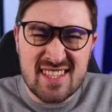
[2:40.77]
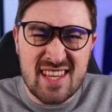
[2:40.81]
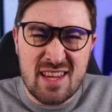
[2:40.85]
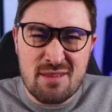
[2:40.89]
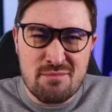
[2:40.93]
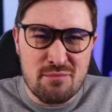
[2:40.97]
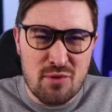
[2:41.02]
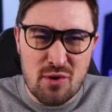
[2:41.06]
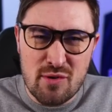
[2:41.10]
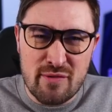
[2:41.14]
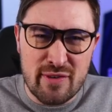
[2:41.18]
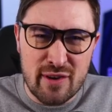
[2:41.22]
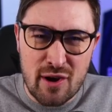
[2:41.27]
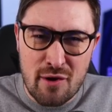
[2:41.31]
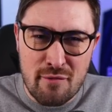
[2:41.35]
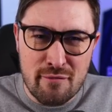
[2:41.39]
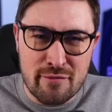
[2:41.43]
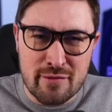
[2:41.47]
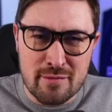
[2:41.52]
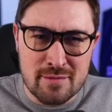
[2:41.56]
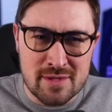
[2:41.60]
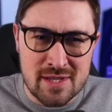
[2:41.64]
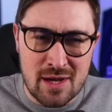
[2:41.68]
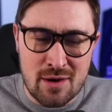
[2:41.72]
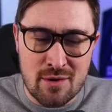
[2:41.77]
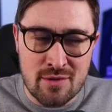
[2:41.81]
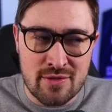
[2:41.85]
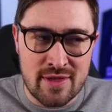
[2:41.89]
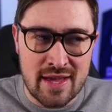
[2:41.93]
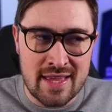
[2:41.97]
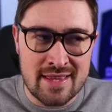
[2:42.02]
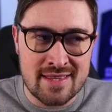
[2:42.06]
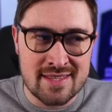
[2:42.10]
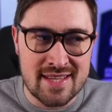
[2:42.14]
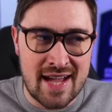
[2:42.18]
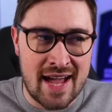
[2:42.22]
him moving on from
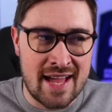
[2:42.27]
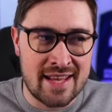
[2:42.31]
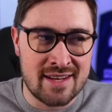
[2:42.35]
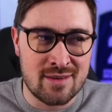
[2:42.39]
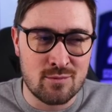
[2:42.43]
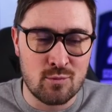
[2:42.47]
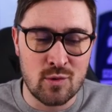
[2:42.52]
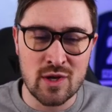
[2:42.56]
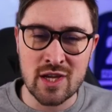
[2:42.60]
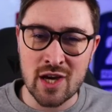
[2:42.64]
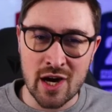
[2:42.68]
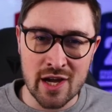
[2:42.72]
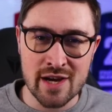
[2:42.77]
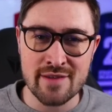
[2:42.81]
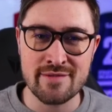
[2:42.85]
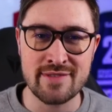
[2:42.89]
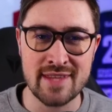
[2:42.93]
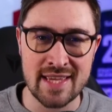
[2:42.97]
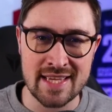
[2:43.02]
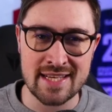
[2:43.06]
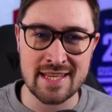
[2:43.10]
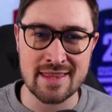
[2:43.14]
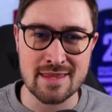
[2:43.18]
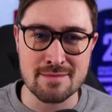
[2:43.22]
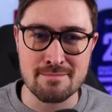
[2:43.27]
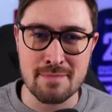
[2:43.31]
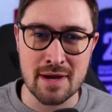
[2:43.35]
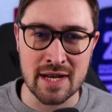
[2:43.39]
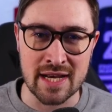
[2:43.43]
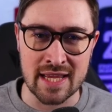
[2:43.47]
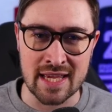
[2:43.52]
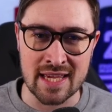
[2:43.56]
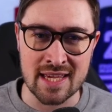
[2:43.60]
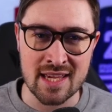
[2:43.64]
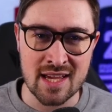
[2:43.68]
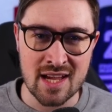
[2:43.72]
Southend, and we kind of needed the
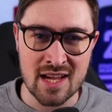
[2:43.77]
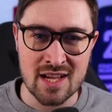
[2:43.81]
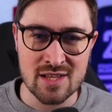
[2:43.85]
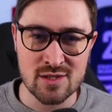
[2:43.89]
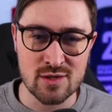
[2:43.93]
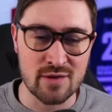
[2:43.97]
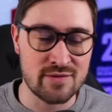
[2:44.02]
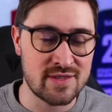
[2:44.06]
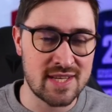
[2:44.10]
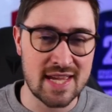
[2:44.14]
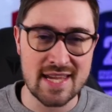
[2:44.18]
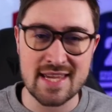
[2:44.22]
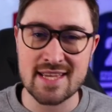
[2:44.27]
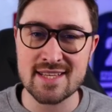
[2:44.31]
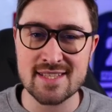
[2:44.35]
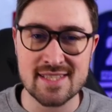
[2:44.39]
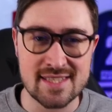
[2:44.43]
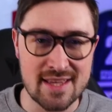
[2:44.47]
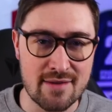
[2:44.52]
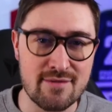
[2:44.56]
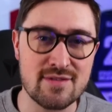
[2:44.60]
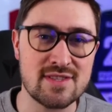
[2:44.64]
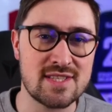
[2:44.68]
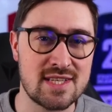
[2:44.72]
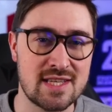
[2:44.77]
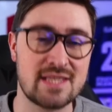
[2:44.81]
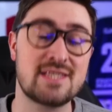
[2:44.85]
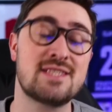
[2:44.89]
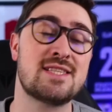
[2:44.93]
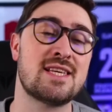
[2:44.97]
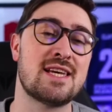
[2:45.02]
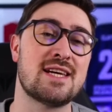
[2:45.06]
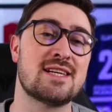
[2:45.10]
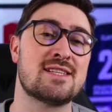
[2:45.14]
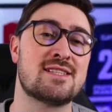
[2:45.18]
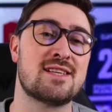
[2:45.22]
money, so I've taken
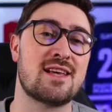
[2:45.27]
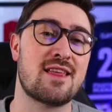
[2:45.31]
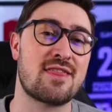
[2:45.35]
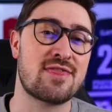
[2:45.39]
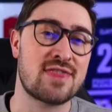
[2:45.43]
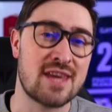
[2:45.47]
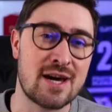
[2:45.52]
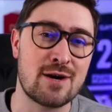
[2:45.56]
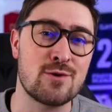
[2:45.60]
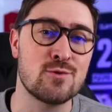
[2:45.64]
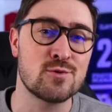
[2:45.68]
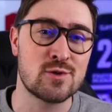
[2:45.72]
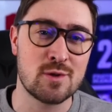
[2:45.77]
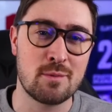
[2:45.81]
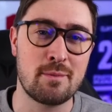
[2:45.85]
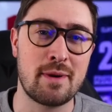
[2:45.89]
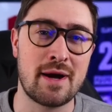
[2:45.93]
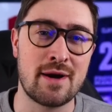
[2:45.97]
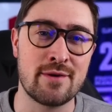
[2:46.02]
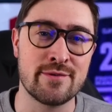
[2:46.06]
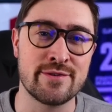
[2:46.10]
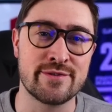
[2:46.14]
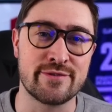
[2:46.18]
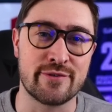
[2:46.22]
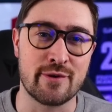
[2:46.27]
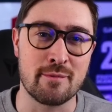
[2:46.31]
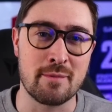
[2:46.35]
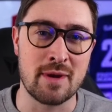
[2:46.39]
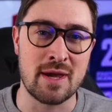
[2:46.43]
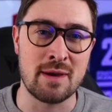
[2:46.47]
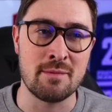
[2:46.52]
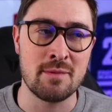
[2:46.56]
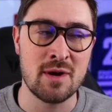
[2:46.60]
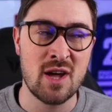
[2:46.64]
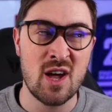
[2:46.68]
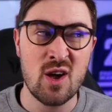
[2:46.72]
£76,000 from
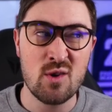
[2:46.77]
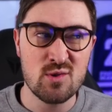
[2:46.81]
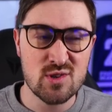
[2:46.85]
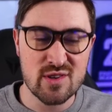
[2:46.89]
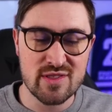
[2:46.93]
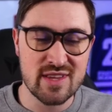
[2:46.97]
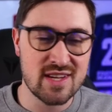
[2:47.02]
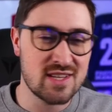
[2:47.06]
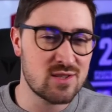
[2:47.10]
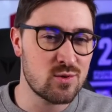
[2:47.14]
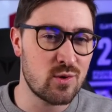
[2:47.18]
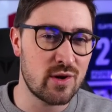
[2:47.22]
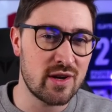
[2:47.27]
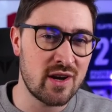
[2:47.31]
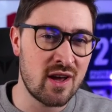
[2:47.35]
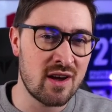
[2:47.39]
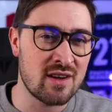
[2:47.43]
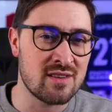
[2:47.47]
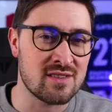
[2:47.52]
him. I think it's quite nice.